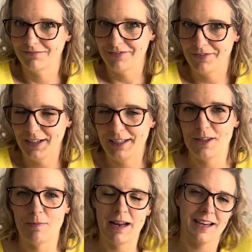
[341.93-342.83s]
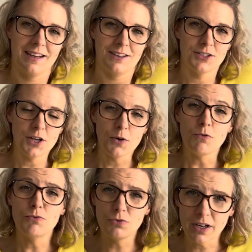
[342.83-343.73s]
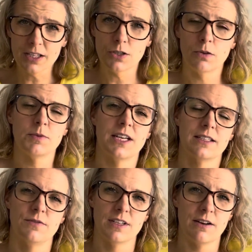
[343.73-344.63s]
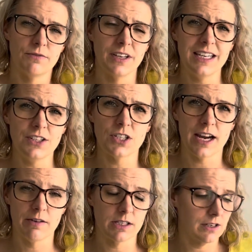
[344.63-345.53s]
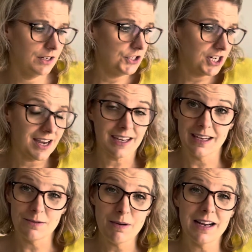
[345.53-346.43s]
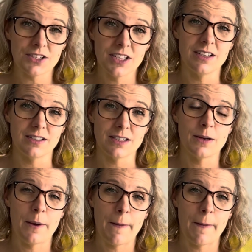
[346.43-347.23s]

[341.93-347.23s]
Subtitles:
fill in the blank. So write your objective down for each character and check it matches